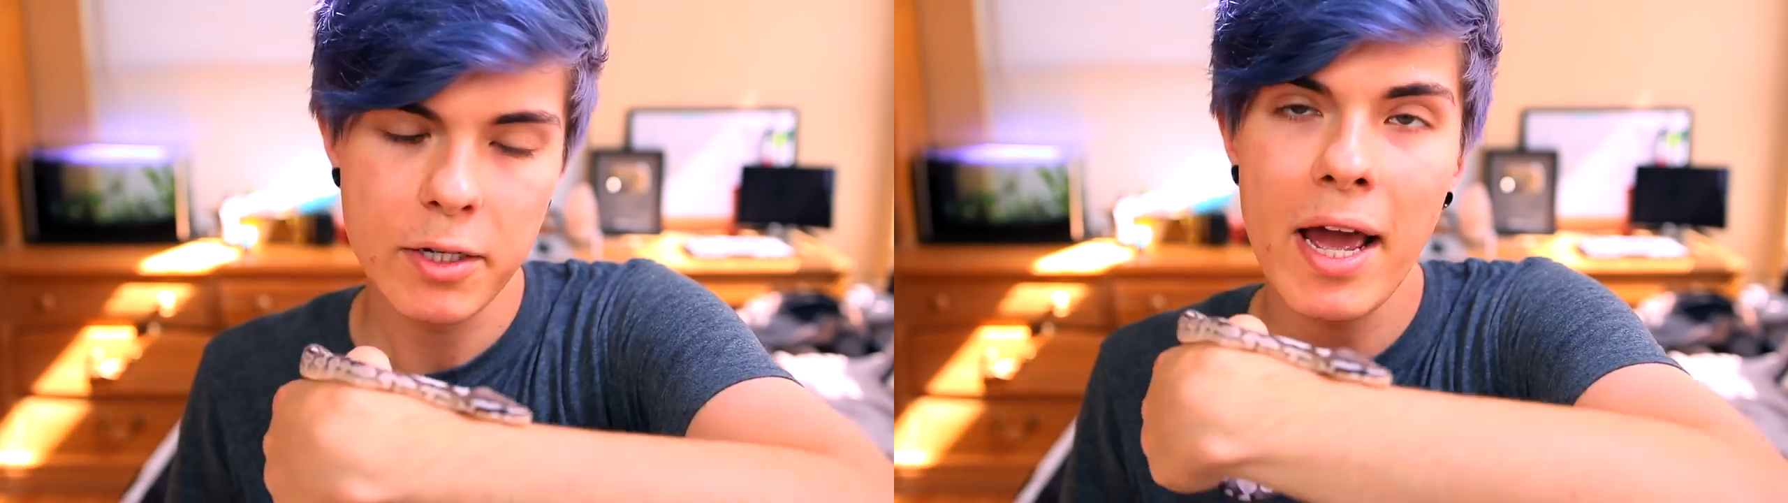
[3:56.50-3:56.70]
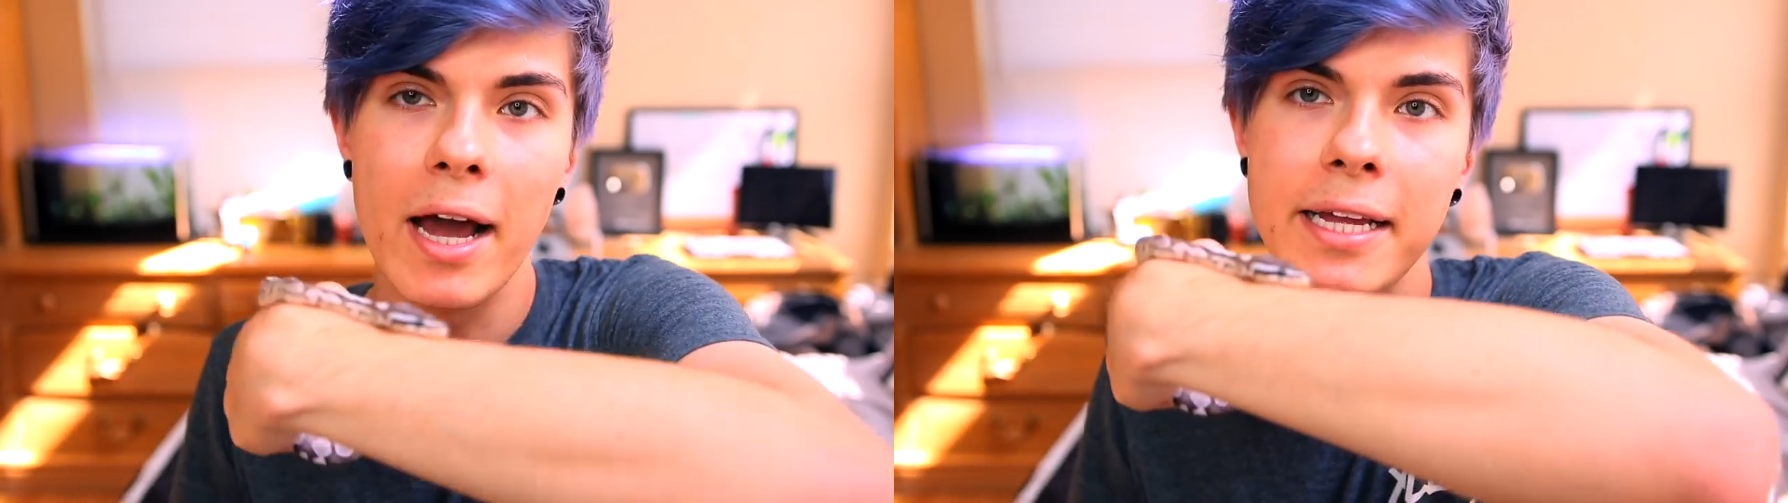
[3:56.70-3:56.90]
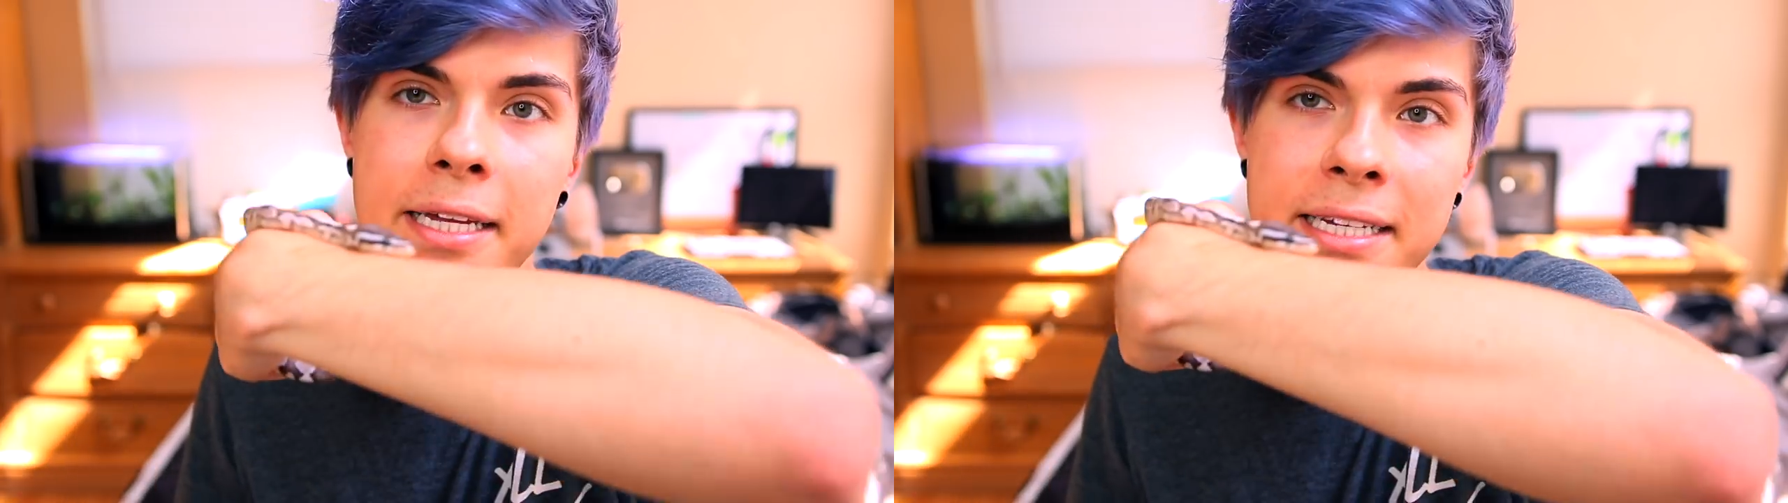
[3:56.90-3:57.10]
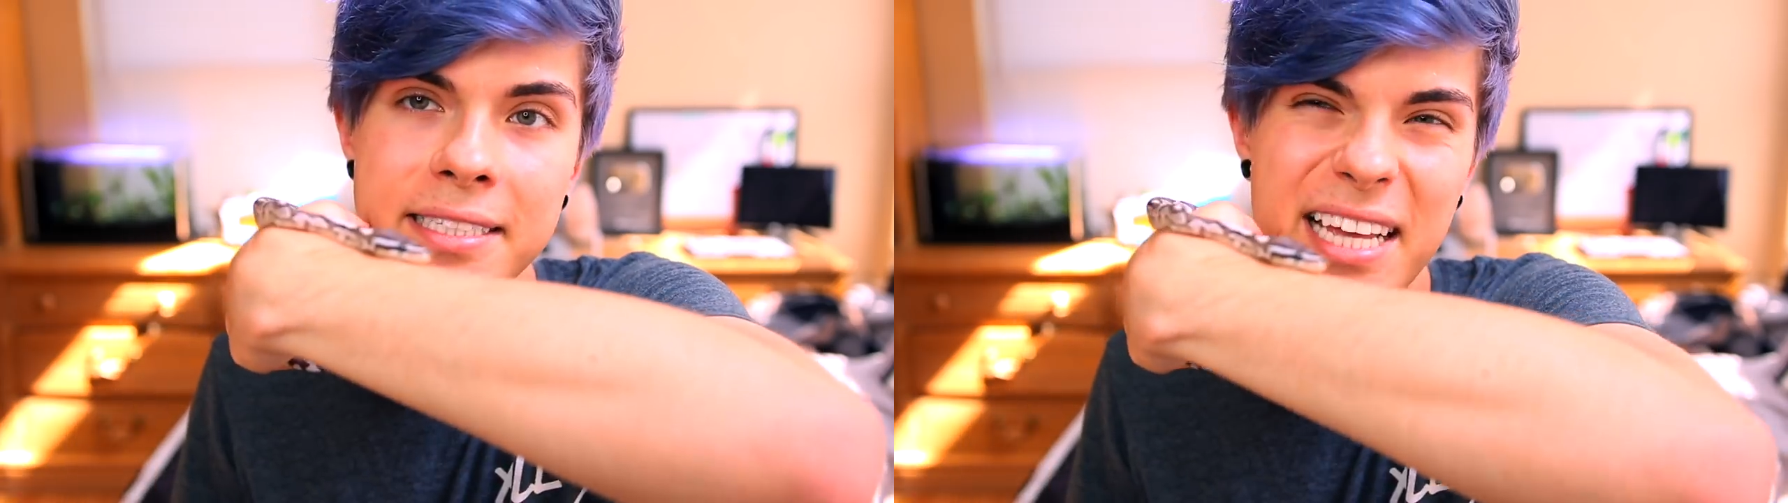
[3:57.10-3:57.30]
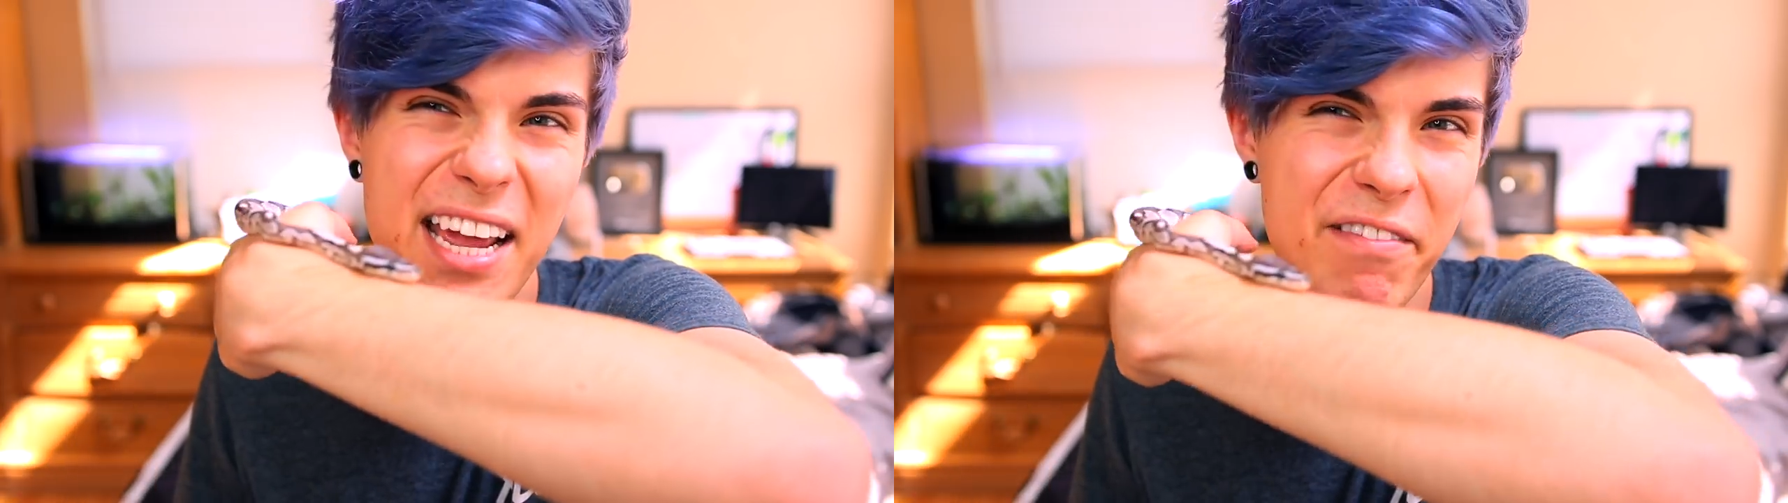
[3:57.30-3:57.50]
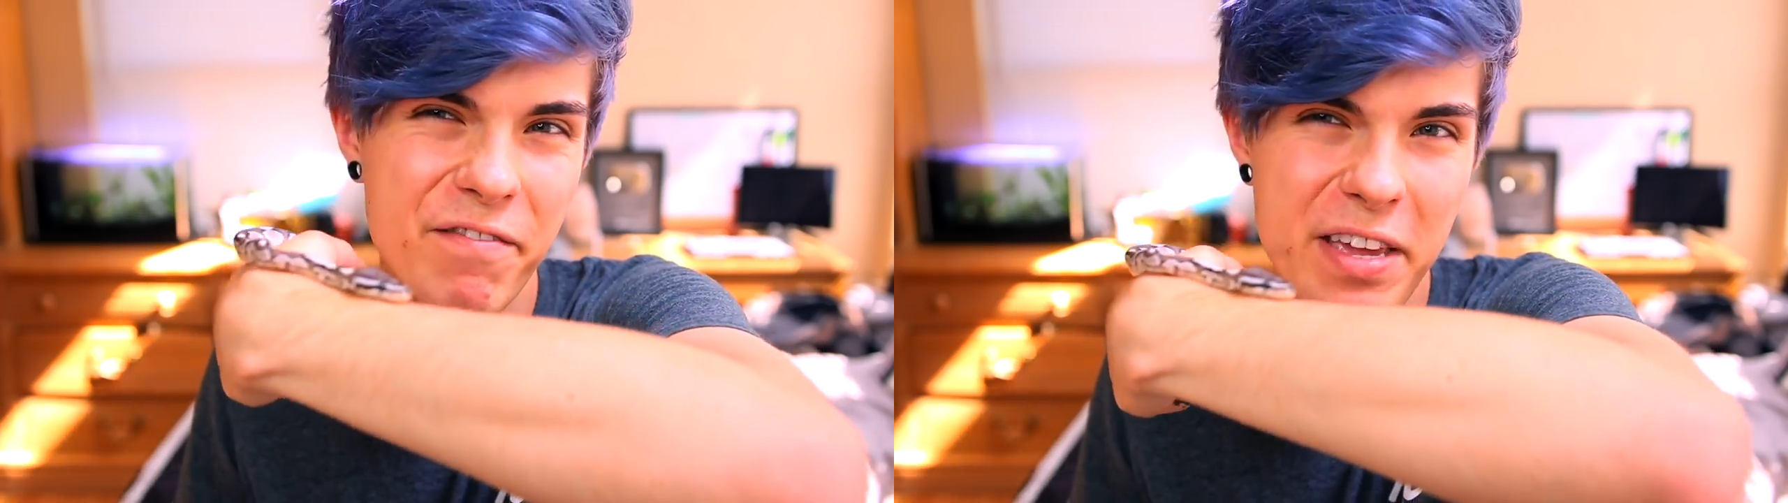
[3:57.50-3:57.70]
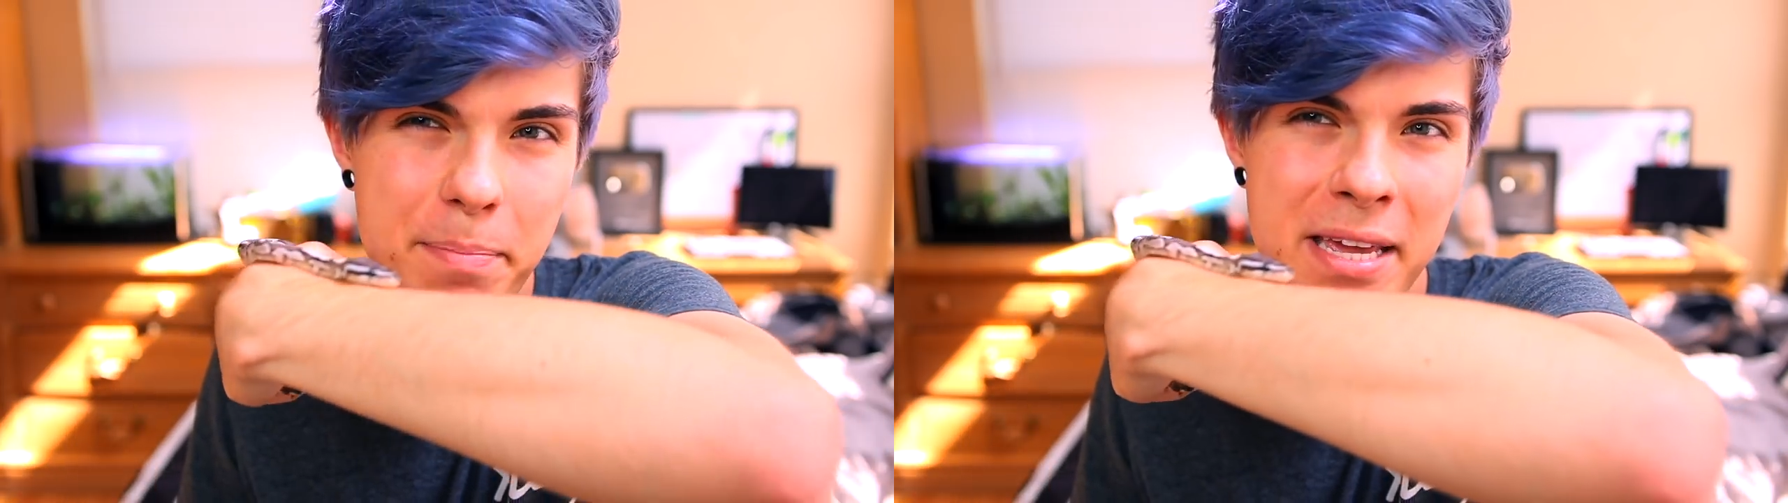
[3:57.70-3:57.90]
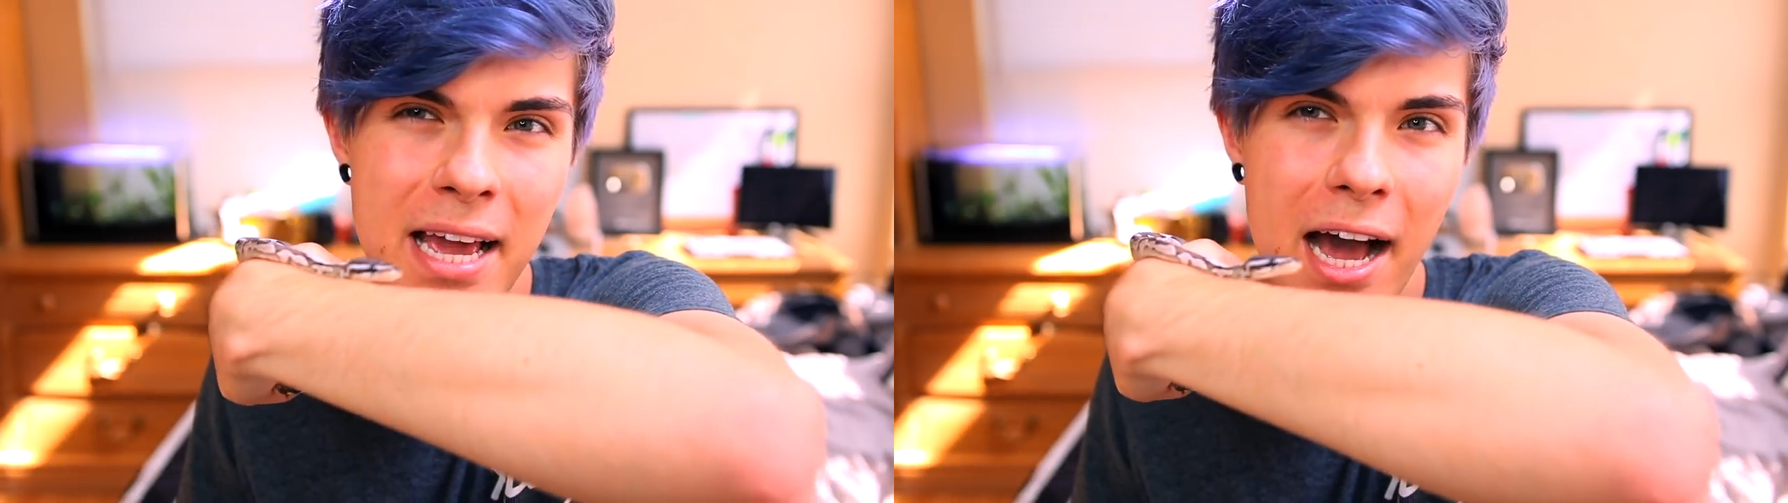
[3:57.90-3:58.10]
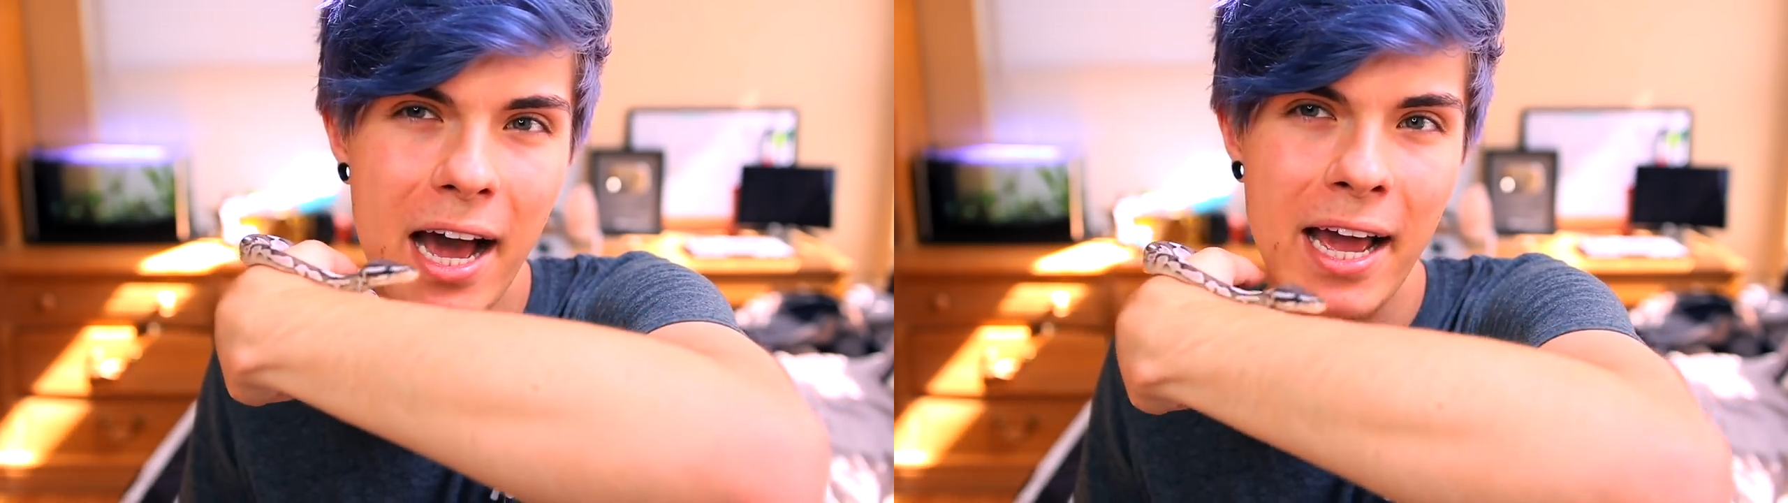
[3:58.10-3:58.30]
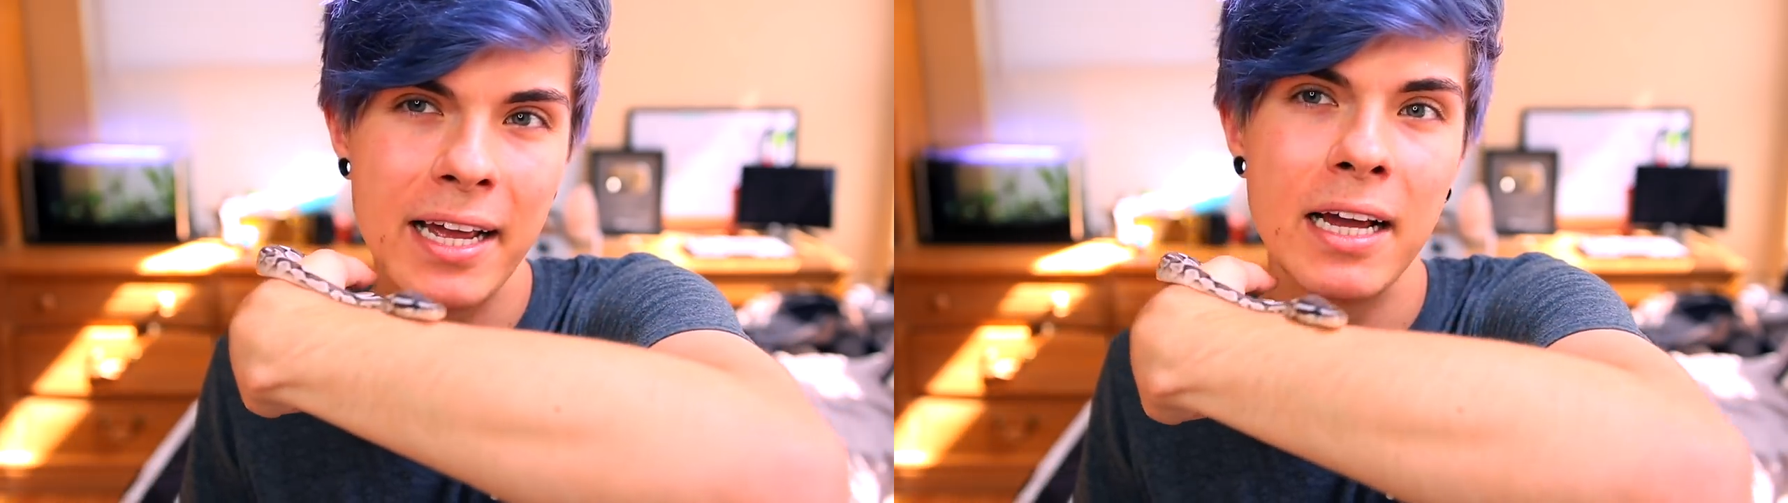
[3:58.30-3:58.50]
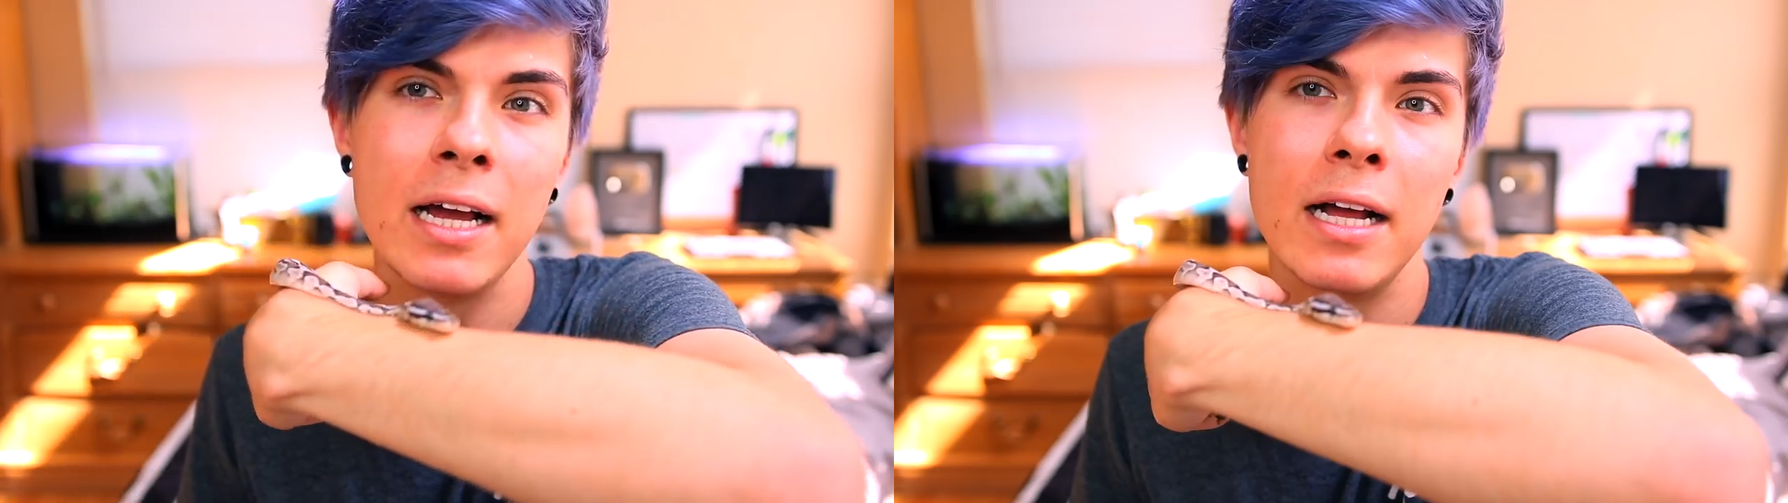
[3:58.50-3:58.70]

So yeah, he is a VPI